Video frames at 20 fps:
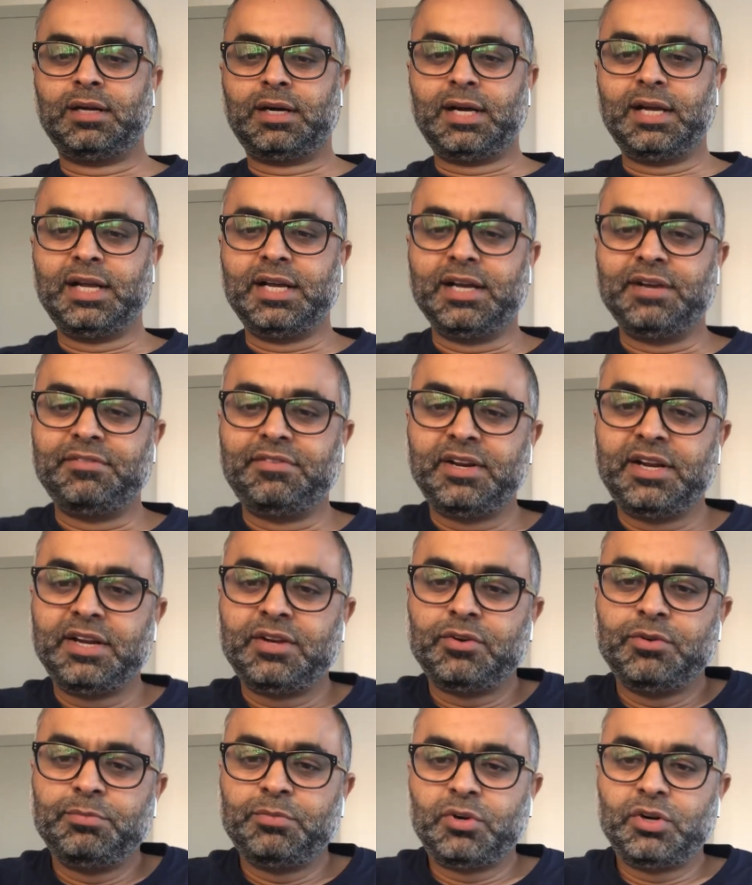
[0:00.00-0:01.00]
Hi, a very
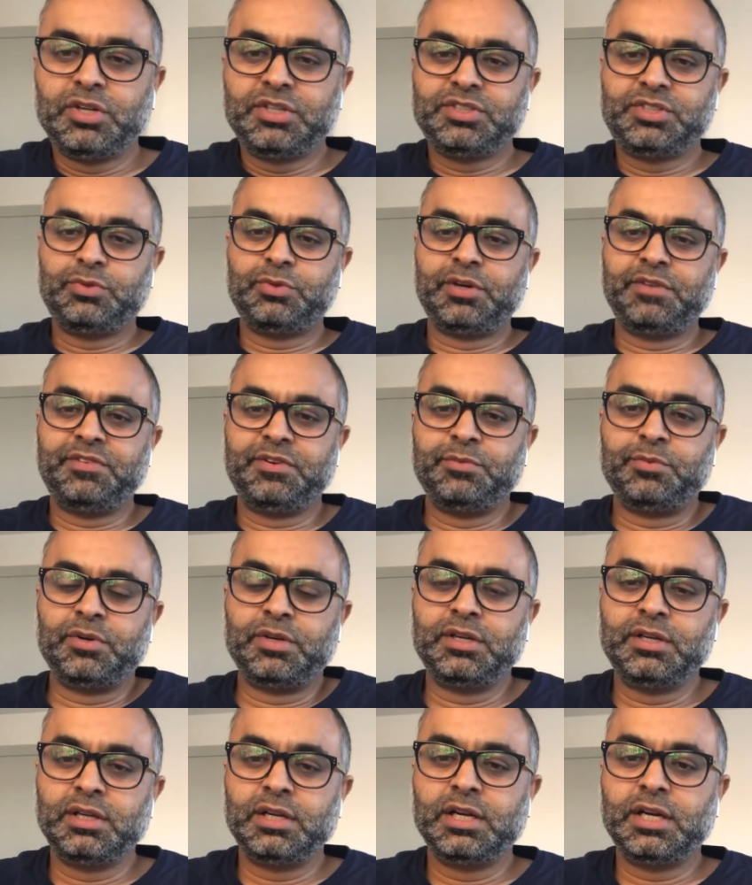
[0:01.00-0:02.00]
good morning to
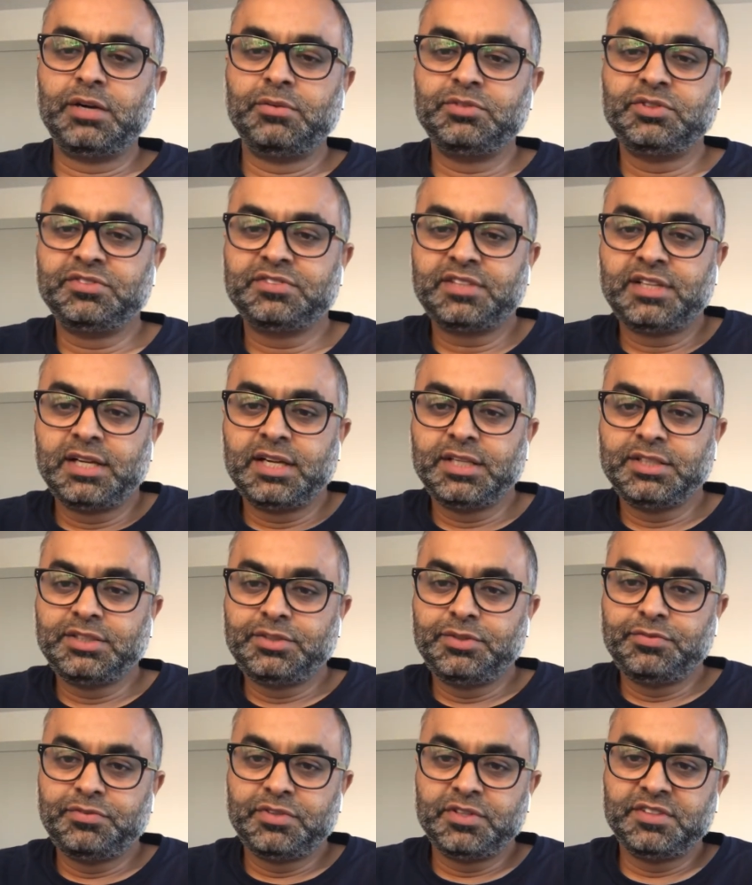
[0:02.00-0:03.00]
everyone. I would just like
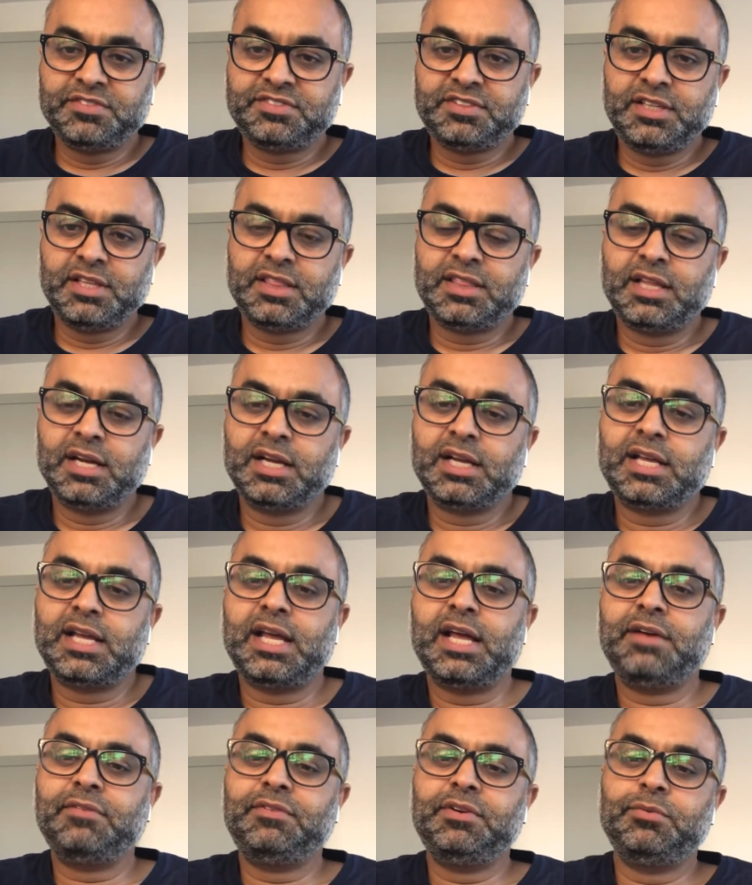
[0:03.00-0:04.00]
to firstly thank
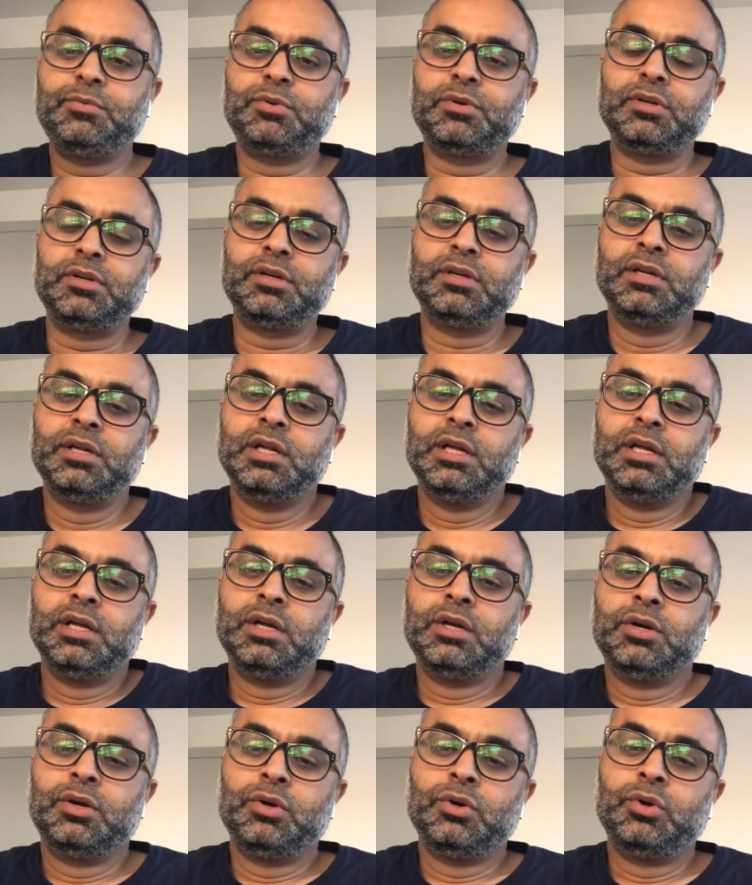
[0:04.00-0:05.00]
everyone
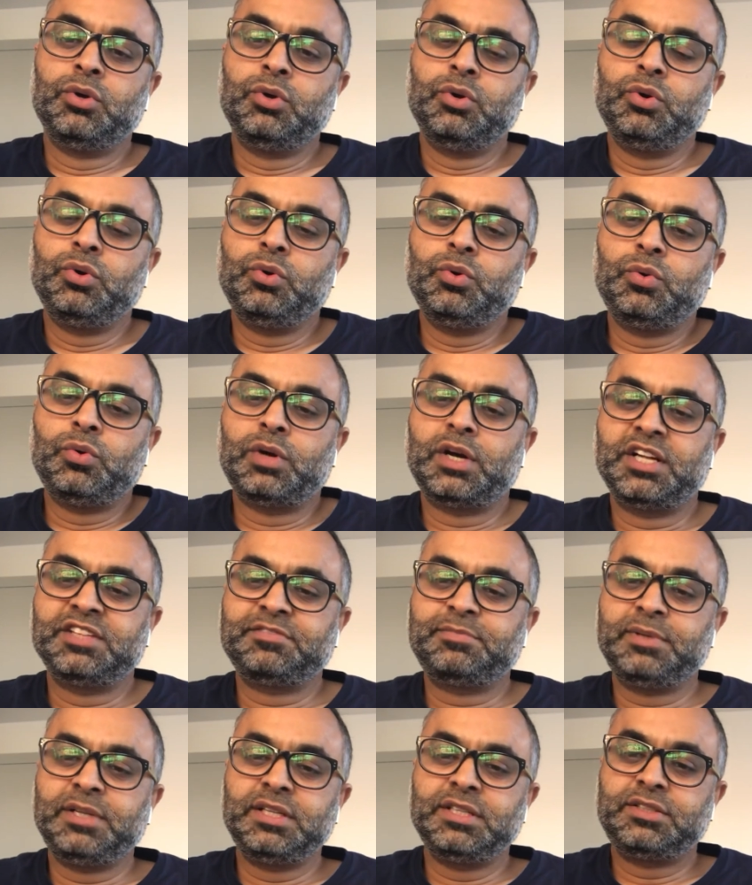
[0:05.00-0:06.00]
who
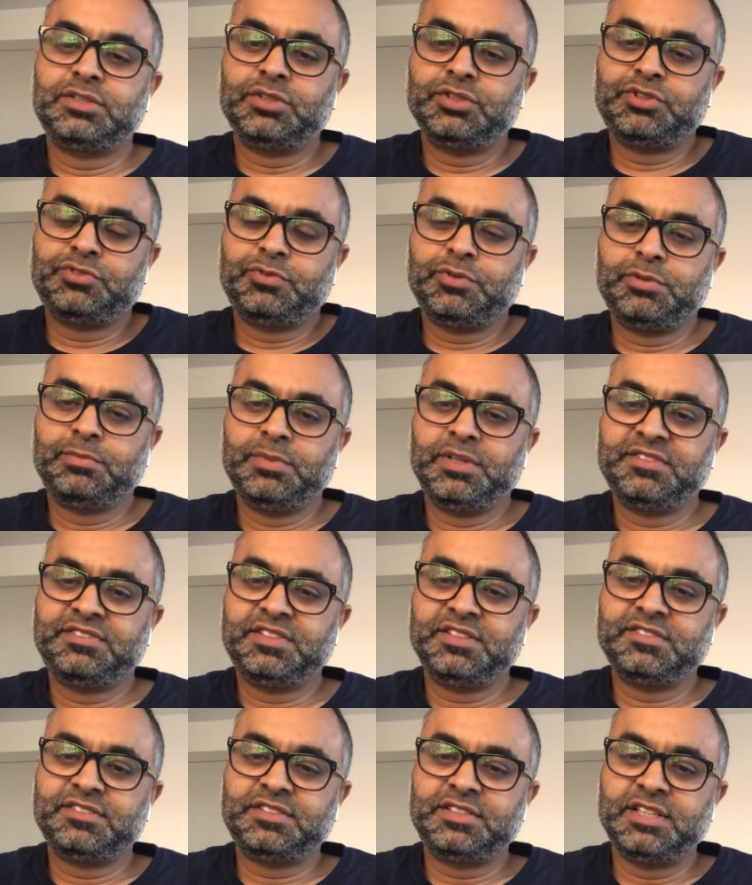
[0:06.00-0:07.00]
has been in touch with me
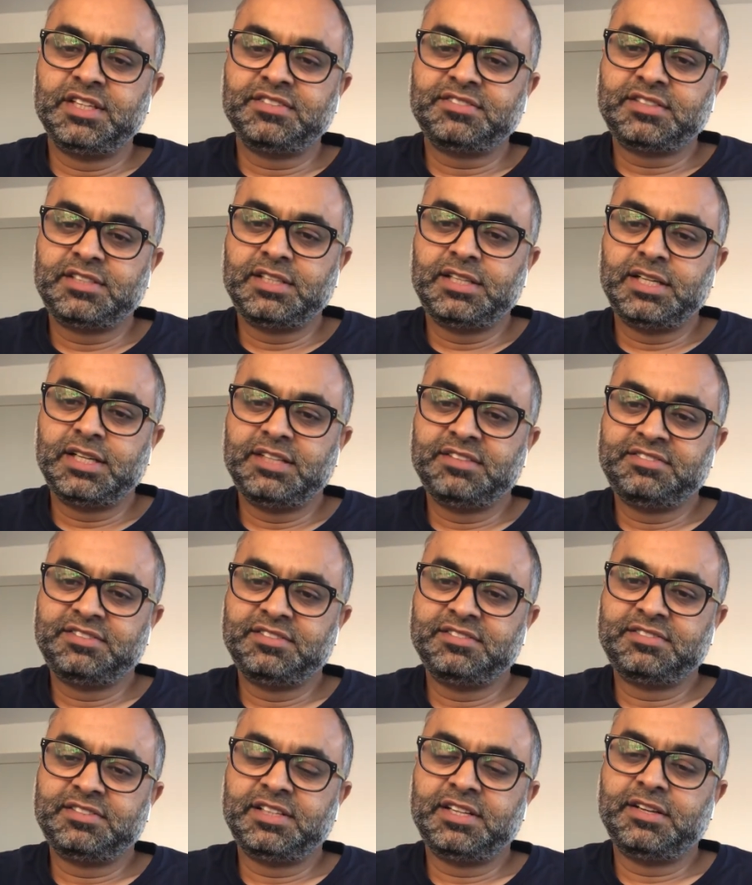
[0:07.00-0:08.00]
since yesterday,
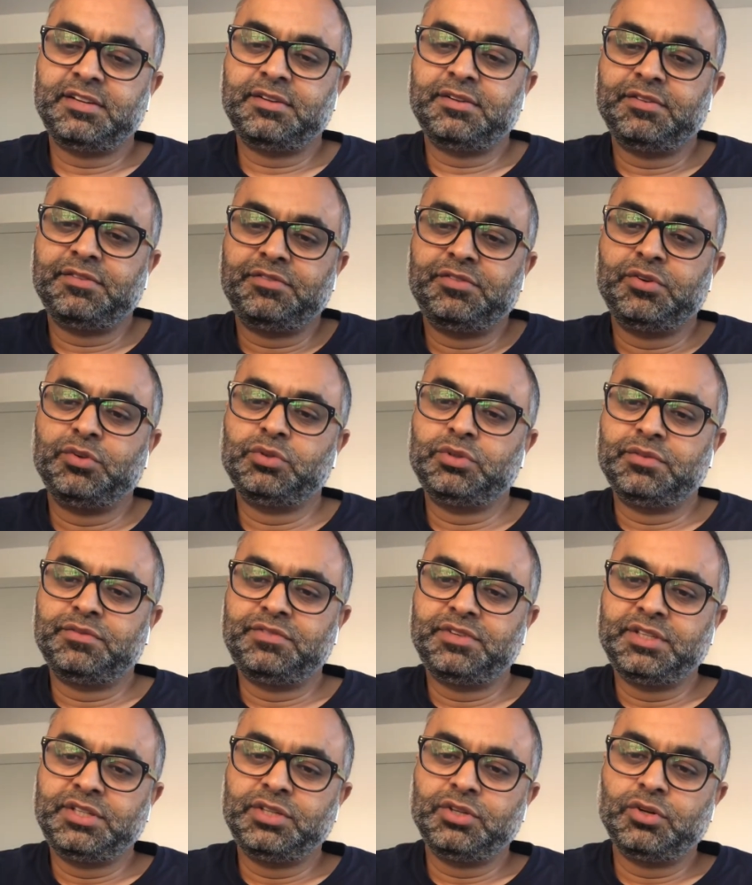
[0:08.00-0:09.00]
since they viewed the
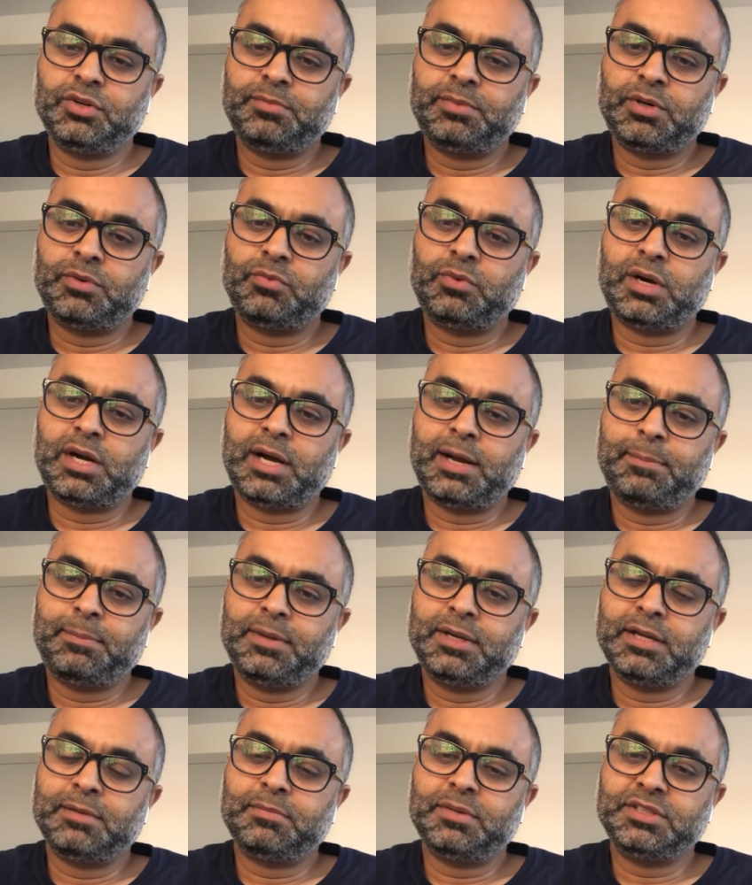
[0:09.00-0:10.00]
video about what
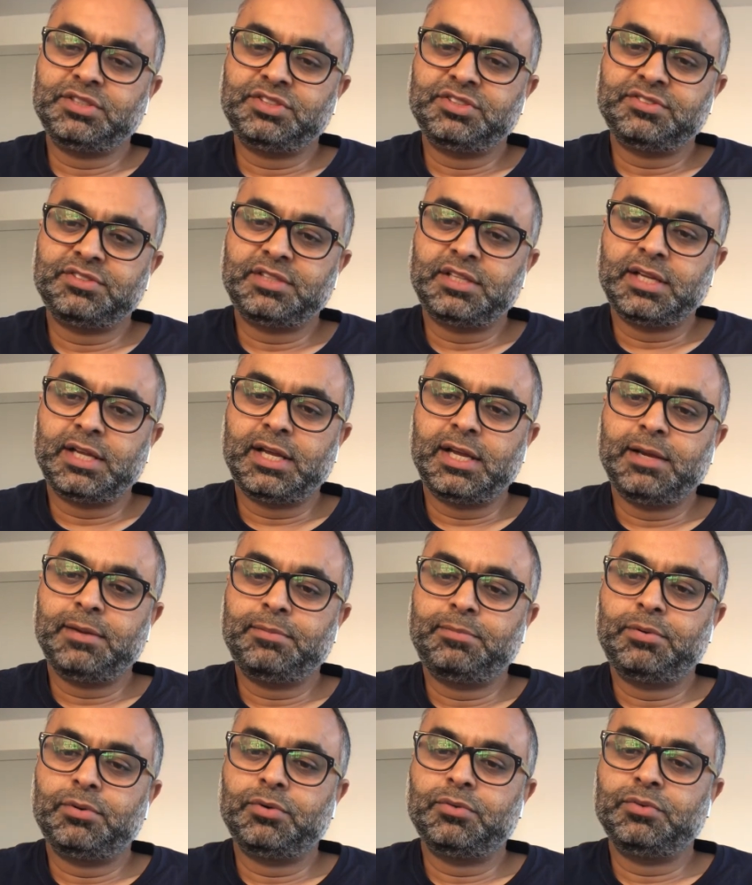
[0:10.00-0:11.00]
happened at Manchester
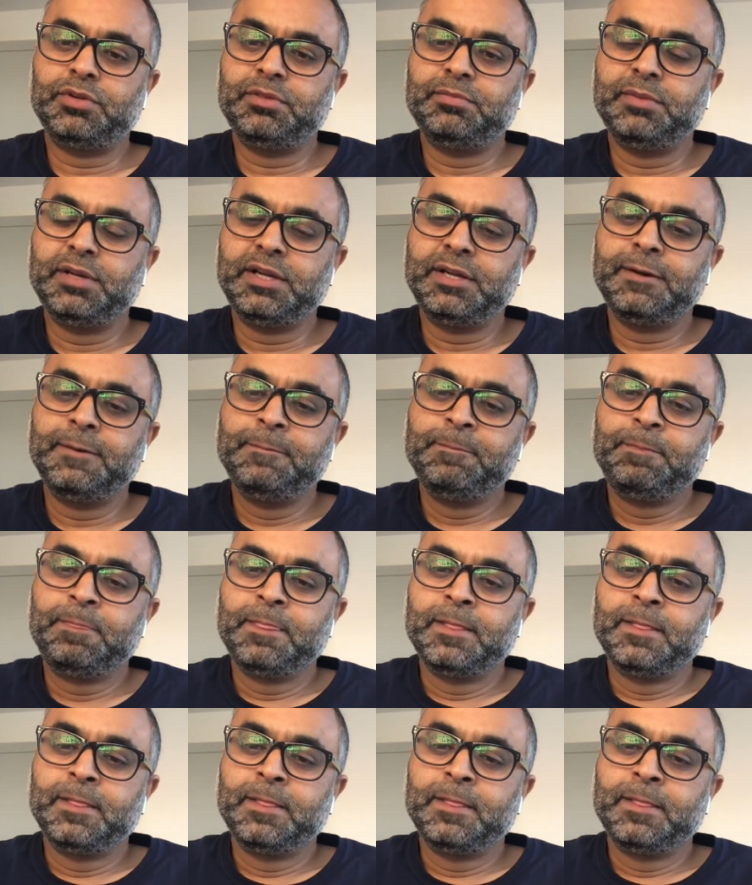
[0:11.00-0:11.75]
Airport with me.